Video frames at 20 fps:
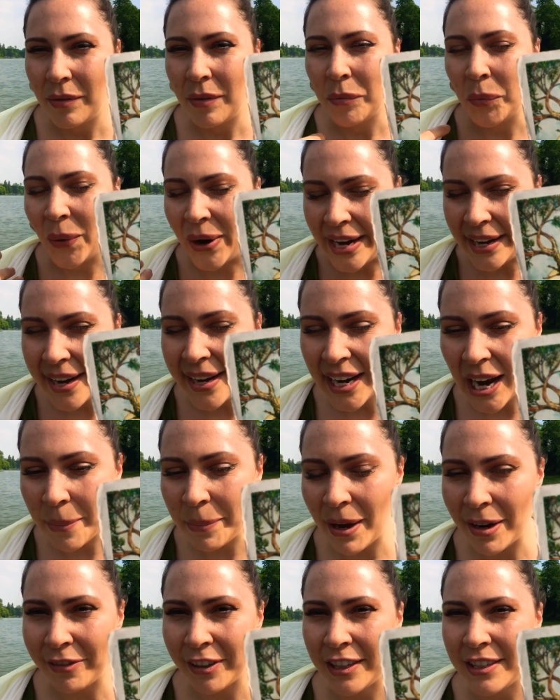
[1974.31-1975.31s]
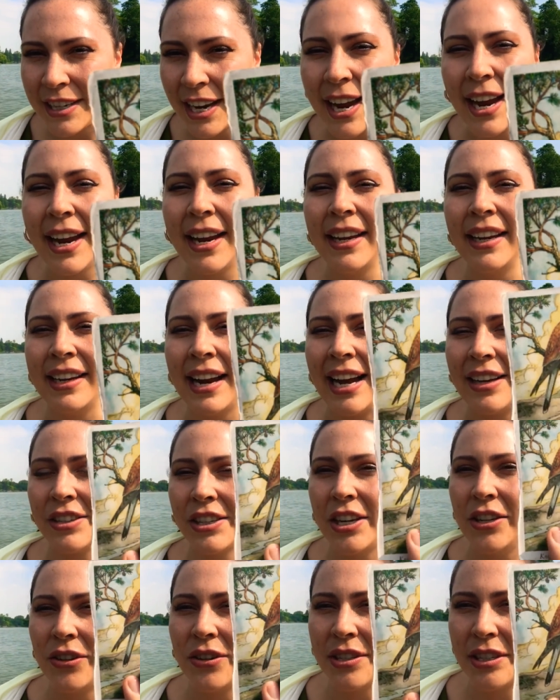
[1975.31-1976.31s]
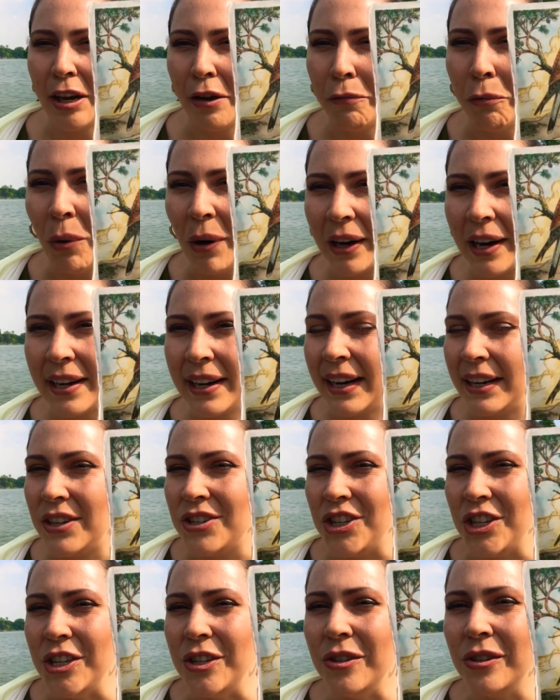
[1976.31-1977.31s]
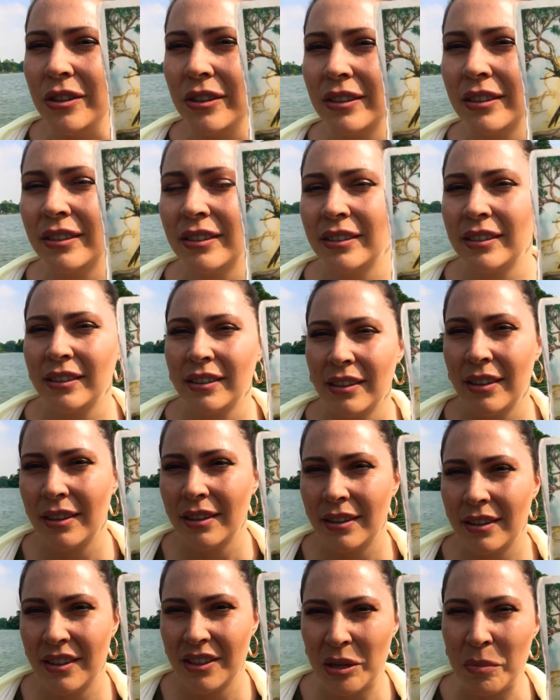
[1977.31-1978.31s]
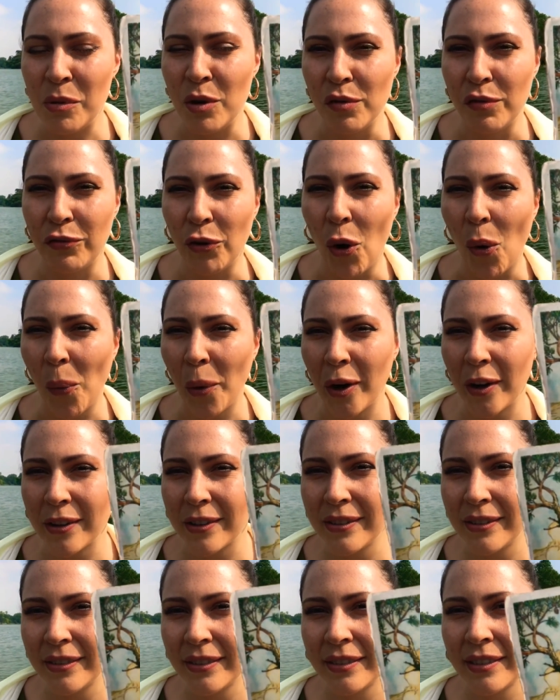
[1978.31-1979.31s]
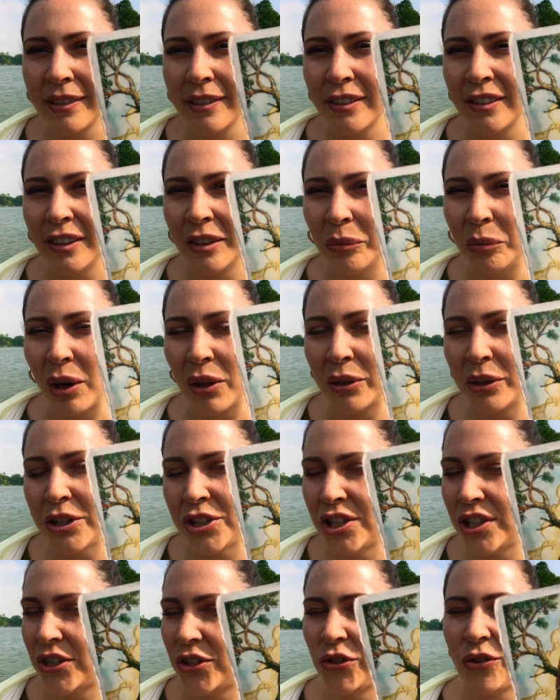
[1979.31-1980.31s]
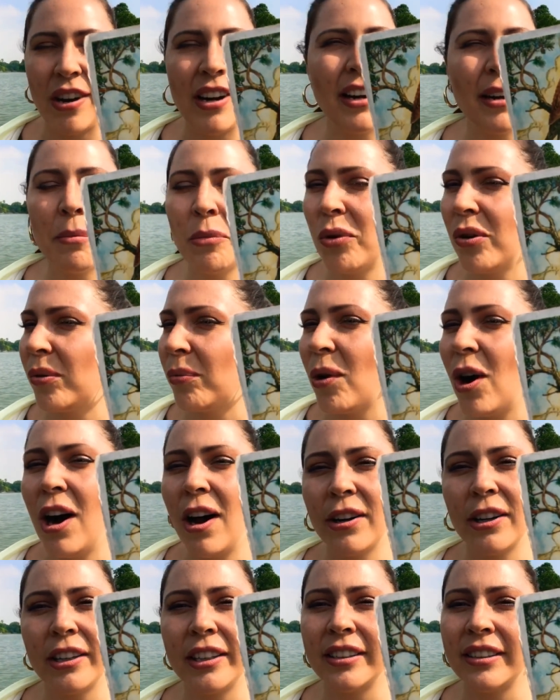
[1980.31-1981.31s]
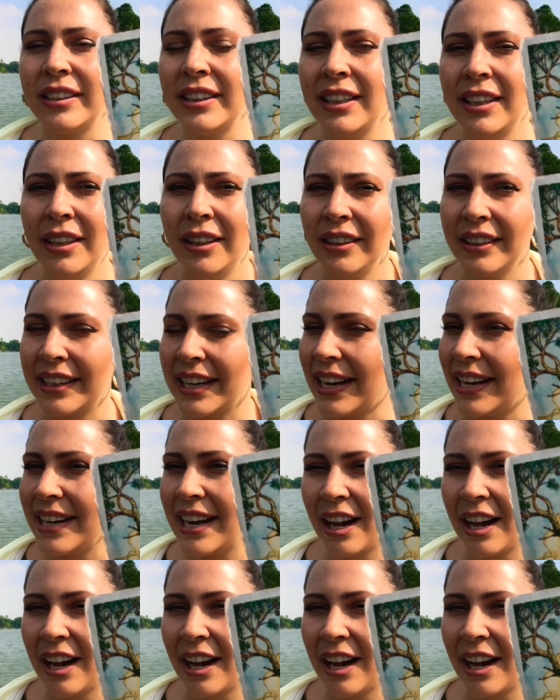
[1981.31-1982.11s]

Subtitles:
waking up every day and asking yourself, what can I do to move forward? Whether it's just drinking more water, getting